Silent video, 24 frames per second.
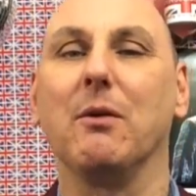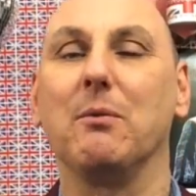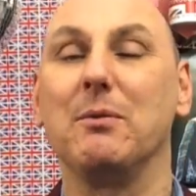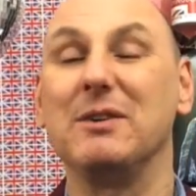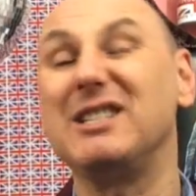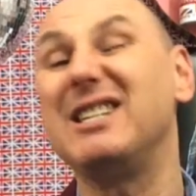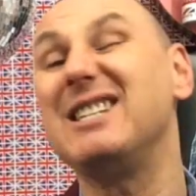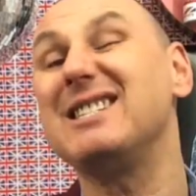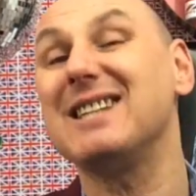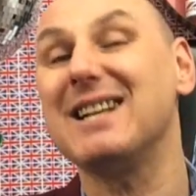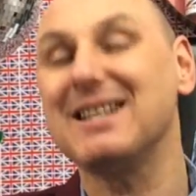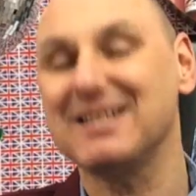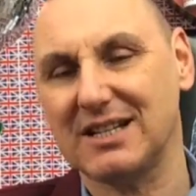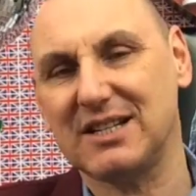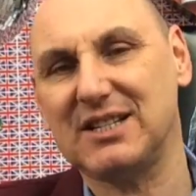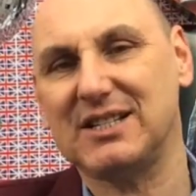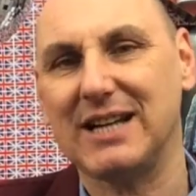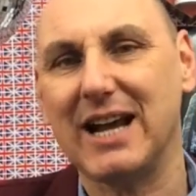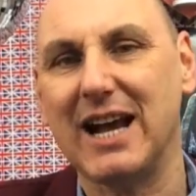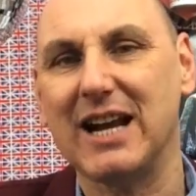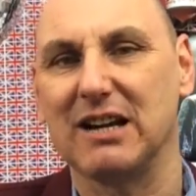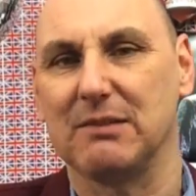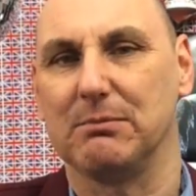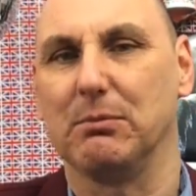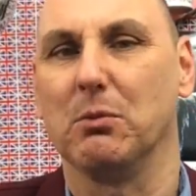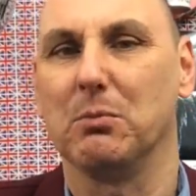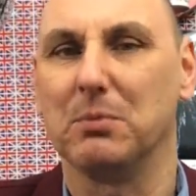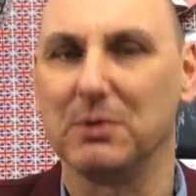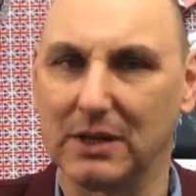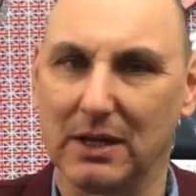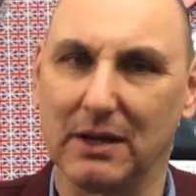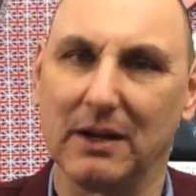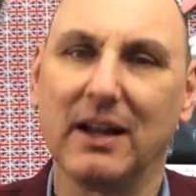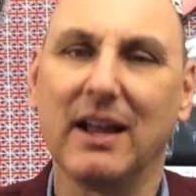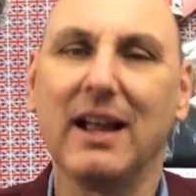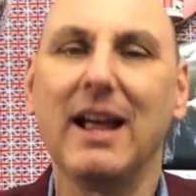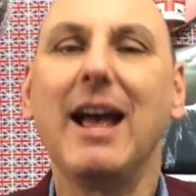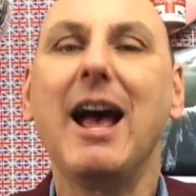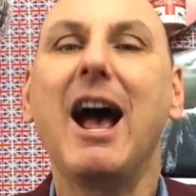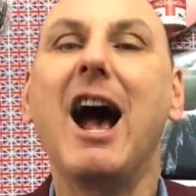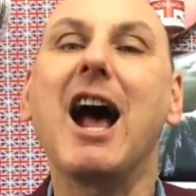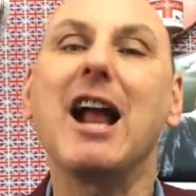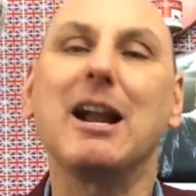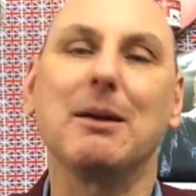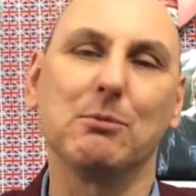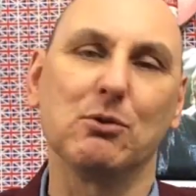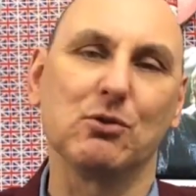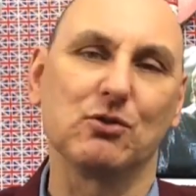which is understandable with the
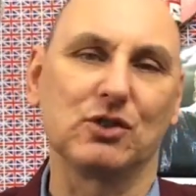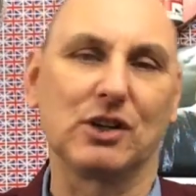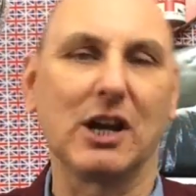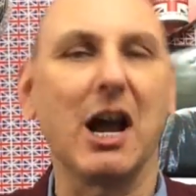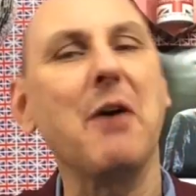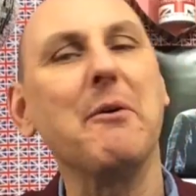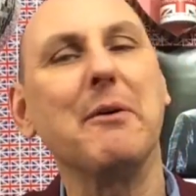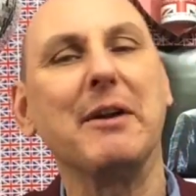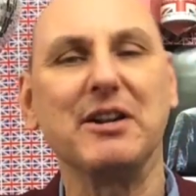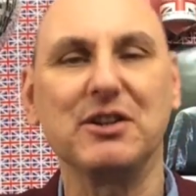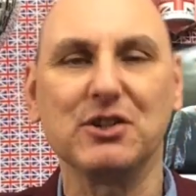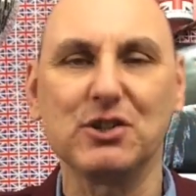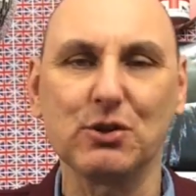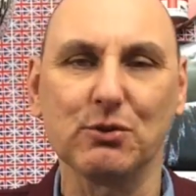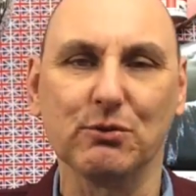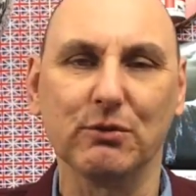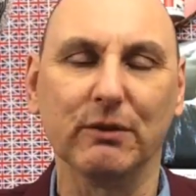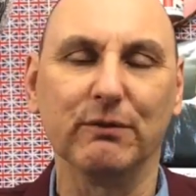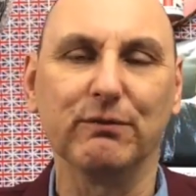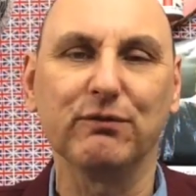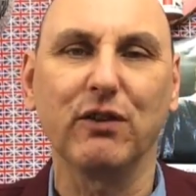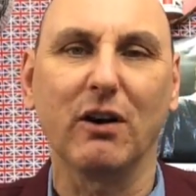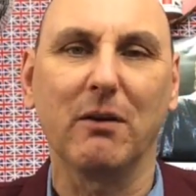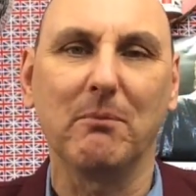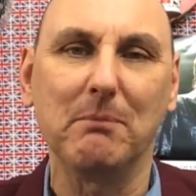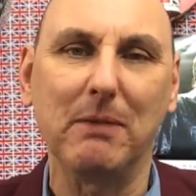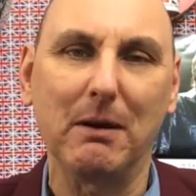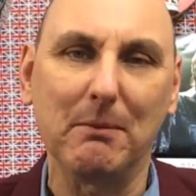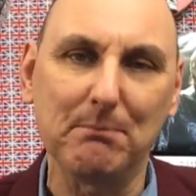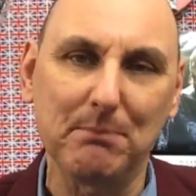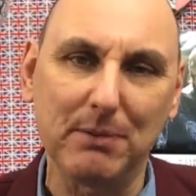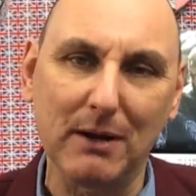animals going to and from, but